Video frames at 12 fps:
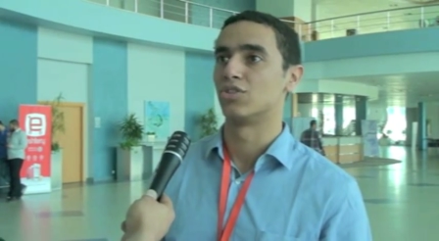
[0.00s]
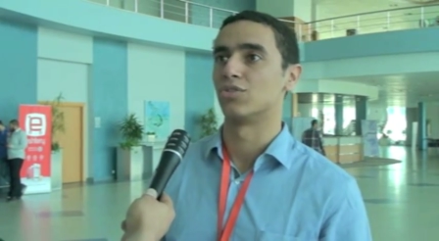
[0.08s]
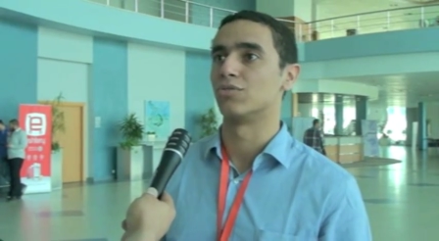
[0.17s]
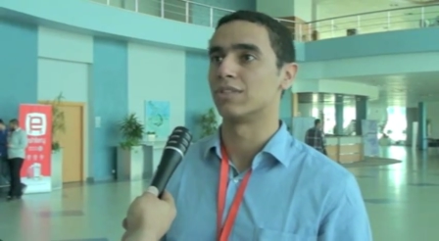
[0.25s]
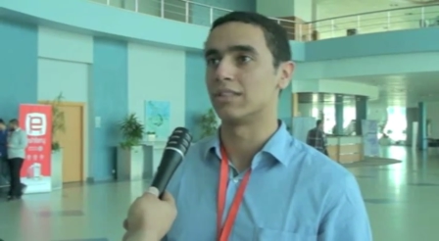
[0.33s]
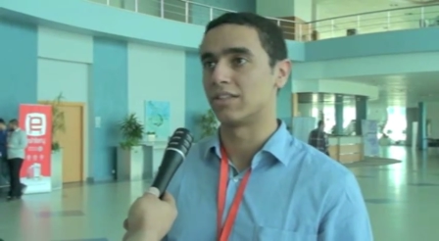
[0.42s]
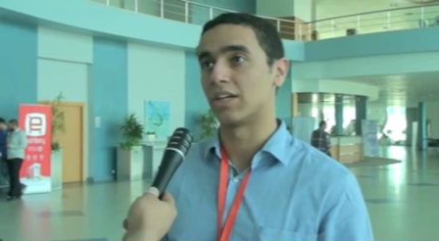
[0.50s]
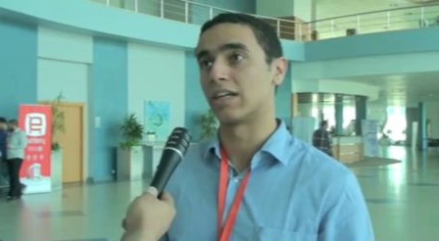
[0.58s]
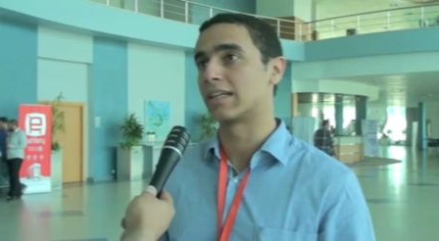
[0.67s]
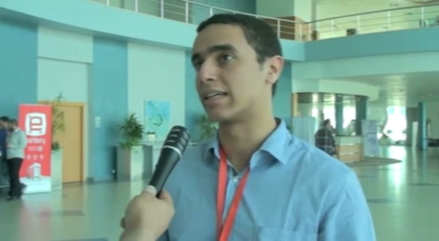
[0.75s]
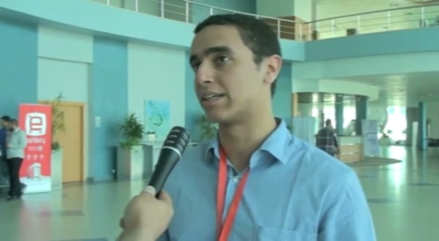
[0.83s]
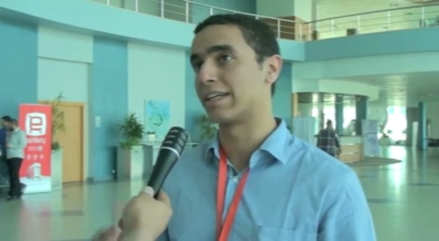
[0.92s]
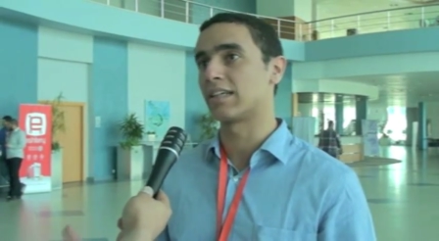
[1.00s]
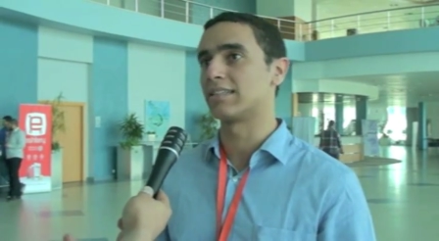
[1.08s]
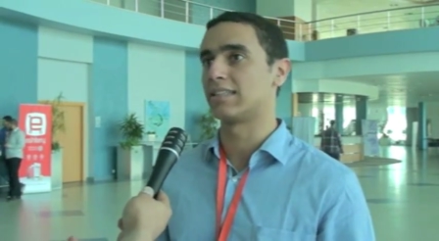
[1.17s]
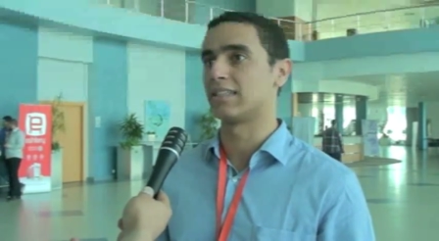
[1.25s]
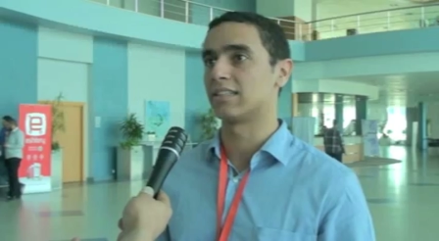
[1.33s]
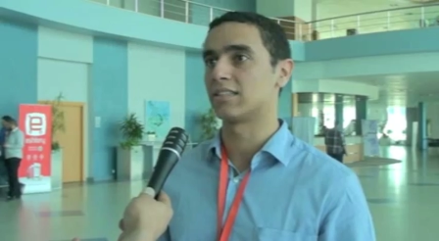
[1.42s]
So there are great
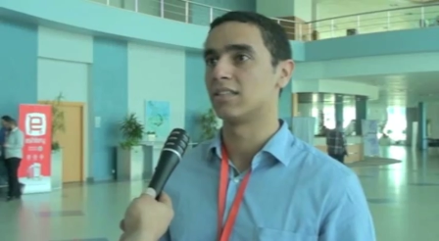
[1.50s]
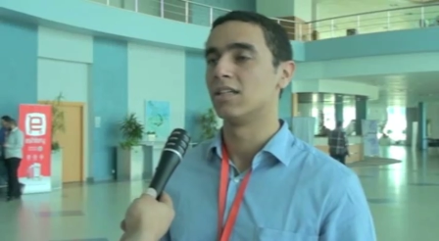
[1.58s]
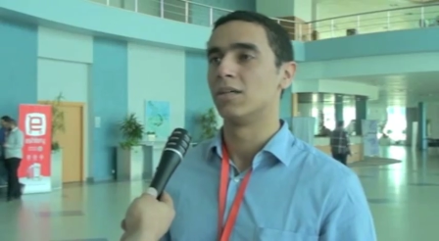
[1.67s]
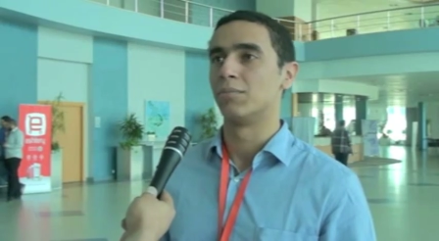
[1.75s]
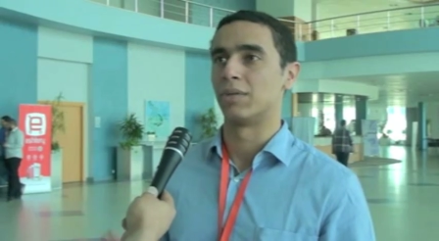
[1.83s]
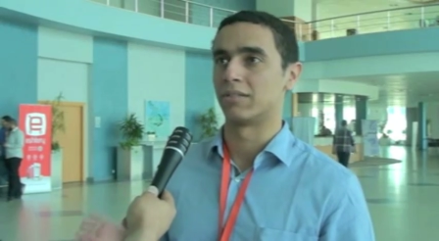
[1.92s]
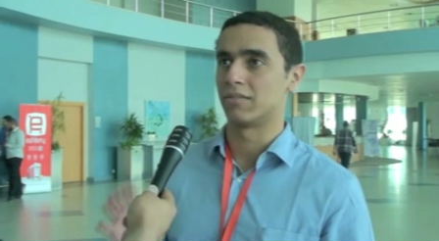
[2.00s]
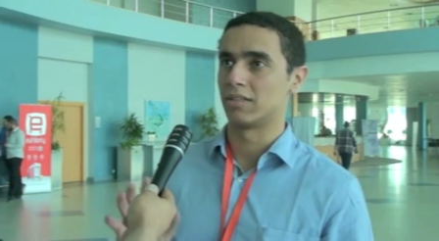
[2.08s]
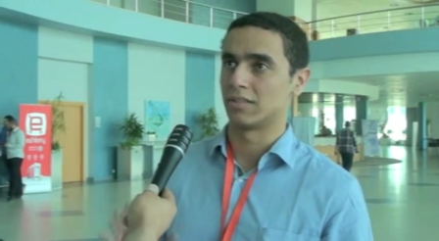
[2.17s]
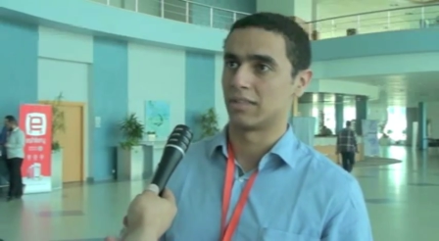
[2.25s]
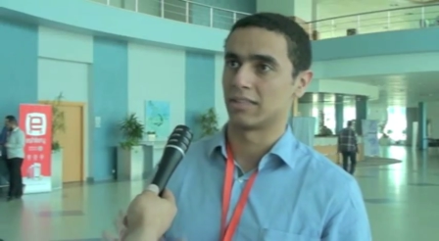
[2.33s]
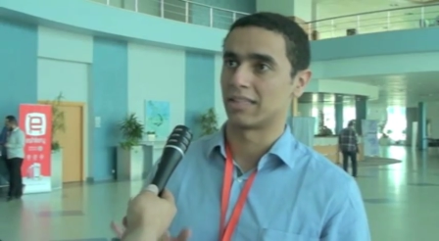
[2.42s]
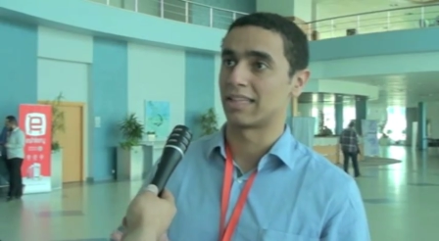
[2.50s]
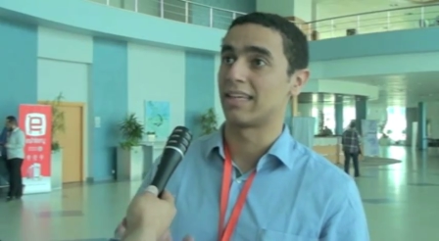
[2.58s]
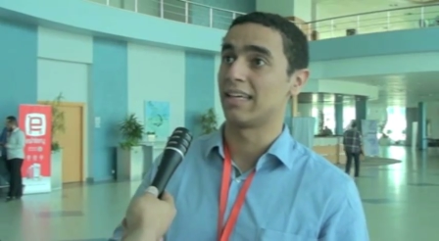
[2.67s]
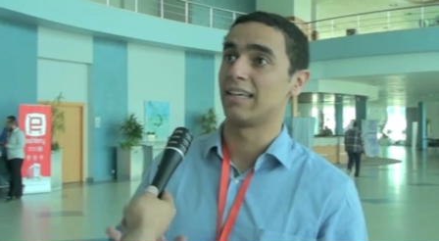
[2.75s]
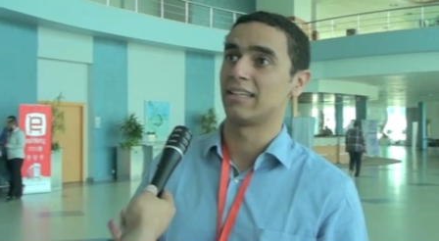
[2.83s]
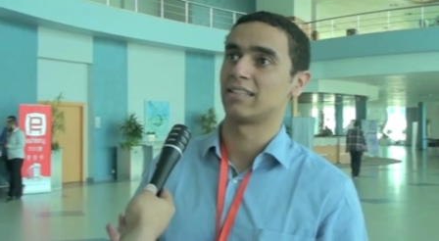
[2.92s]
ideas, but the, the
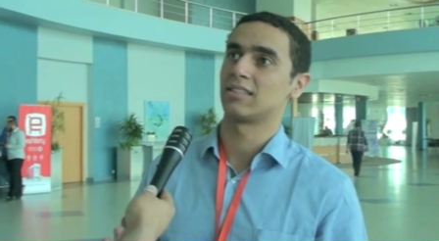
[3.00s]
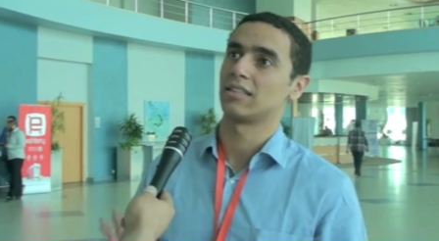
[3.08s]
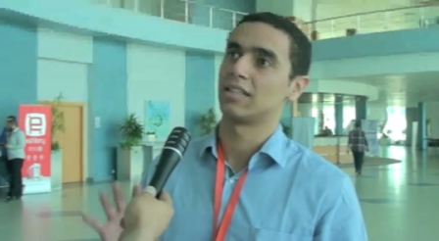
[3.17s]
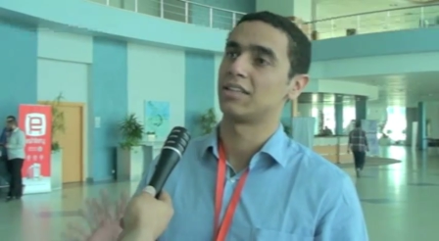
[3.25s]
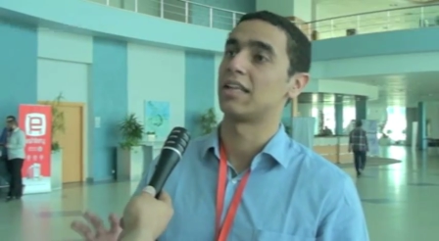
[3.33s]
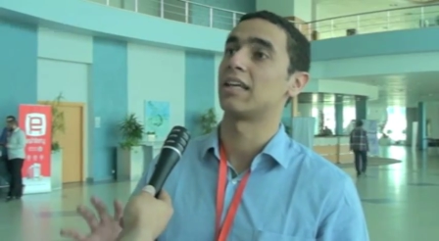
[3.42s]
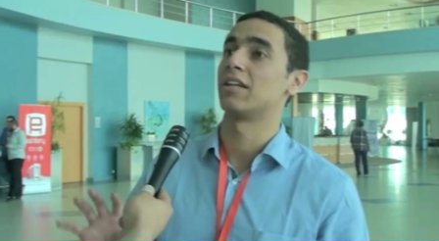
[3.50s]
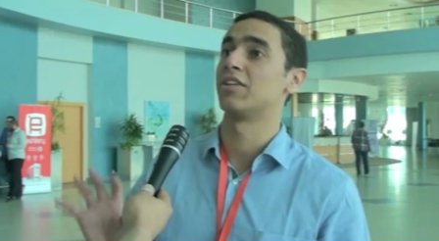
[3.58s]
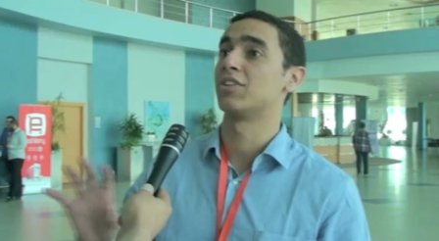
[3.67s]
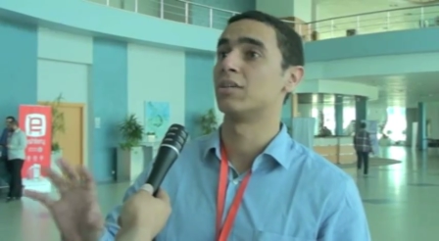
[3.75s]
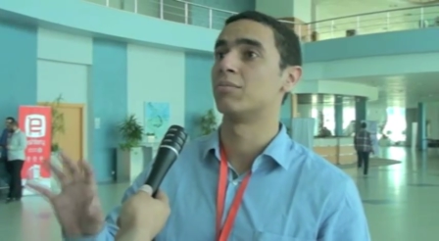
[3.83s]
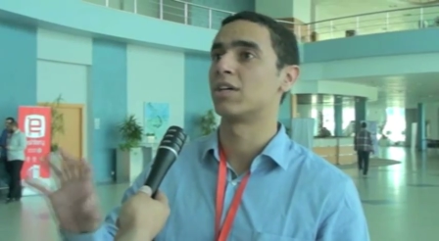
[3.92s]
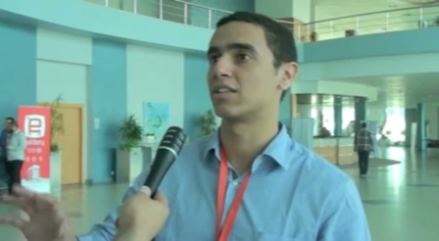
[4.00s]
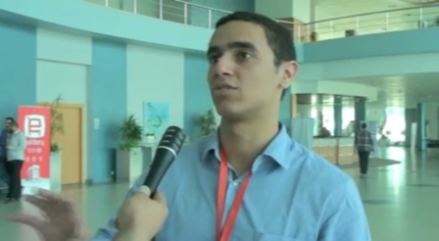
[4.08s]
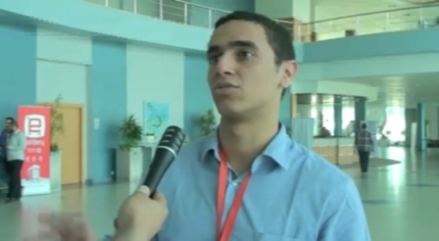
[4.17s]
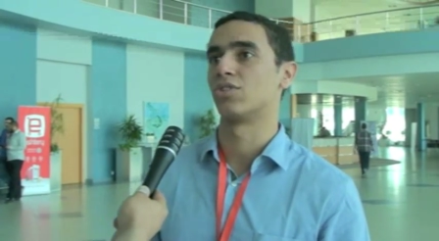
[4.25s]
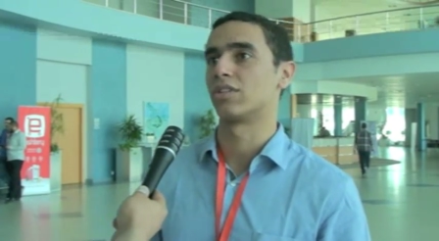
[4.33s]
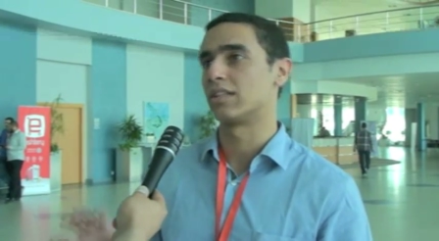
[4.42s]
key is that there a market
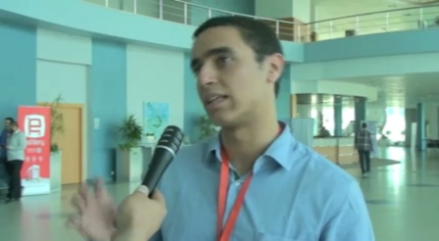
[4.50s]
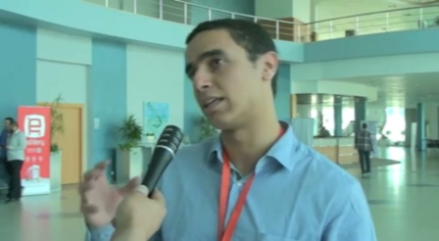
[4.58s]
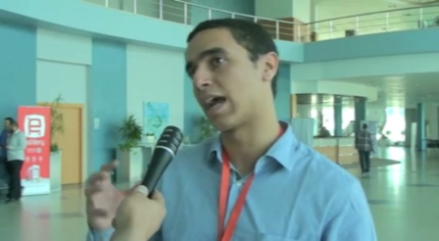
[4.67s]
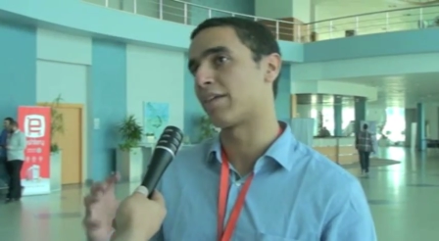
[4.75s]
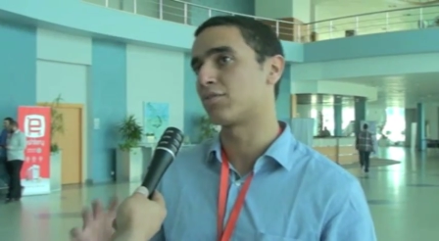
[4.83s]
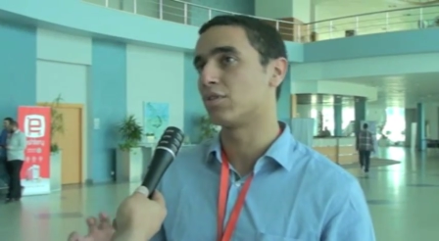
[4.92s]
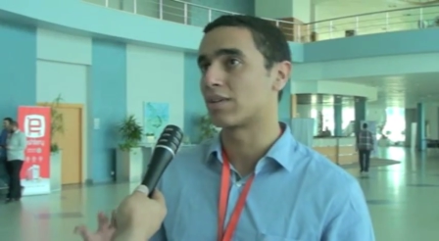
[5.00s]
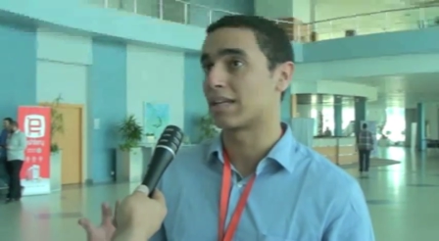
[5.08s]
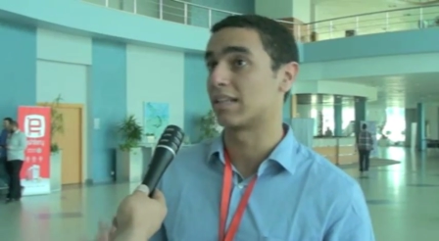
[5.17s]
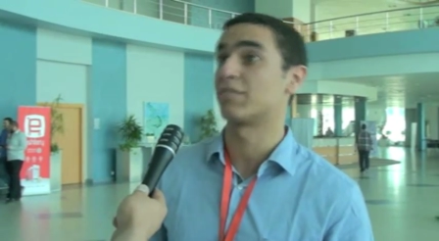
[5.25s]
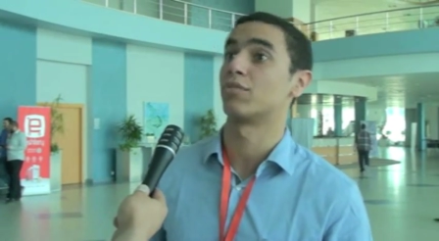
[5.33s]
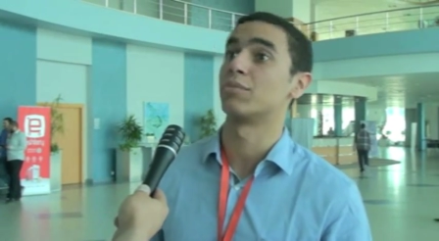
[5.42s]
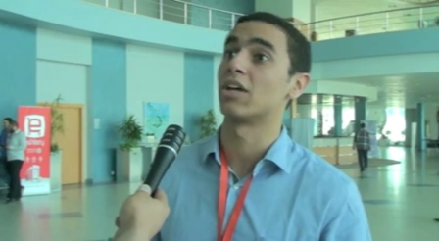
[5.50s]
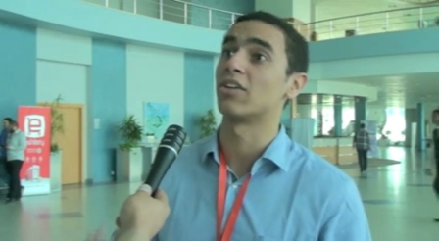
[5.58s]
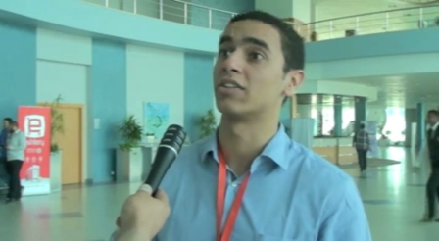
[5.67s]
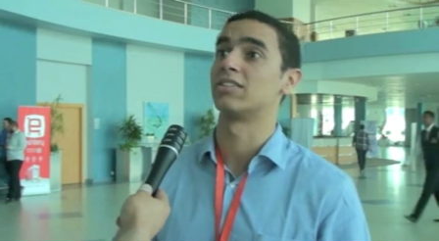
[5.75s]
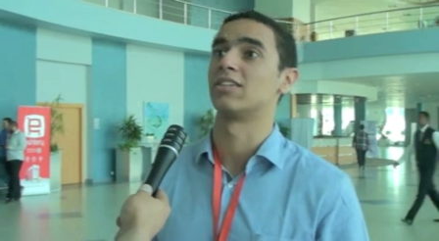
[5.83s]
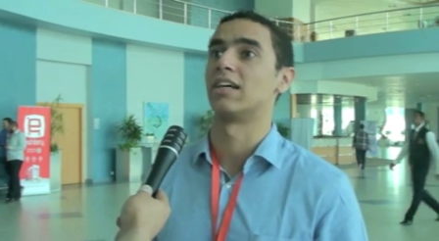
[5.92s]
or not. Then you have to look at it from the
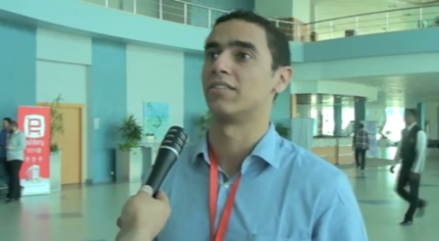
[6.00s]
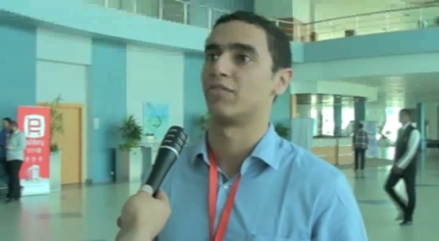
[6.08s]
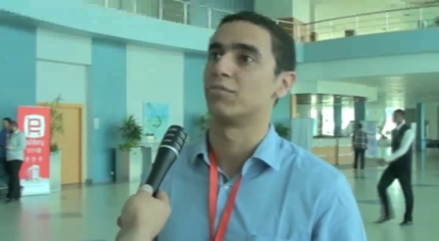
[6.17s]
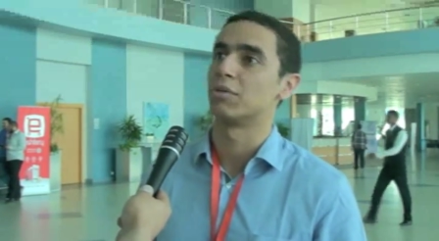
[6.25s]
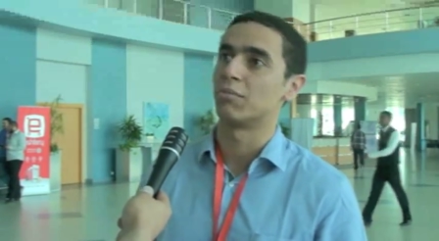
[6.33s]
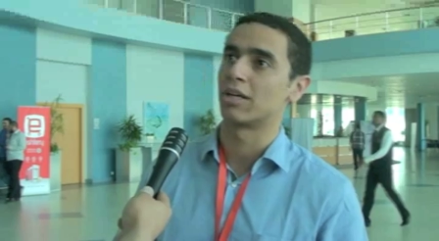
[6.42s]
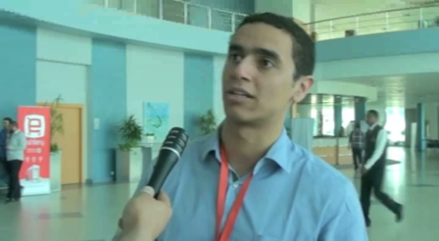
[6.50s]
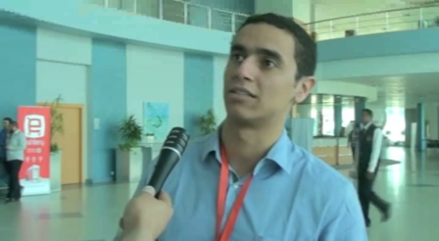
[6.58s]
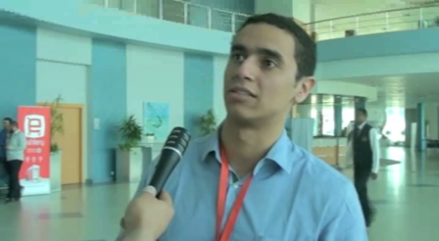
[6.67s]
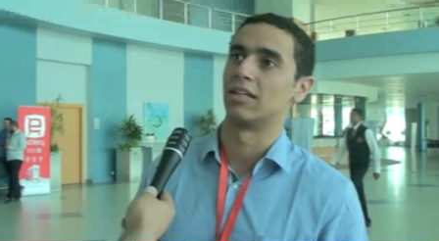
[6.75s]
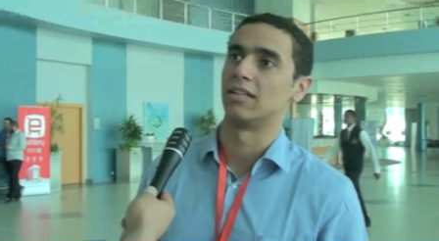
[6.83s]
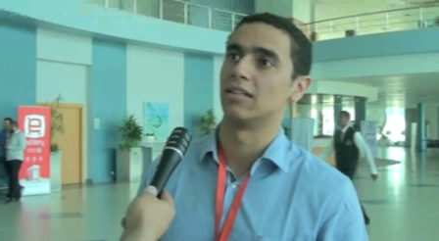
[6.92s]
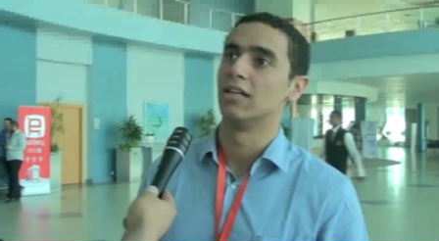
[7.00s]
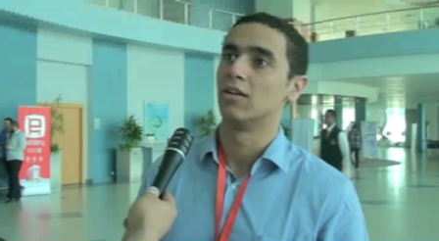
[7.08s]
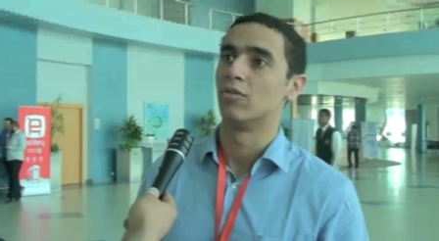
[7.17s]
other side, from the market side.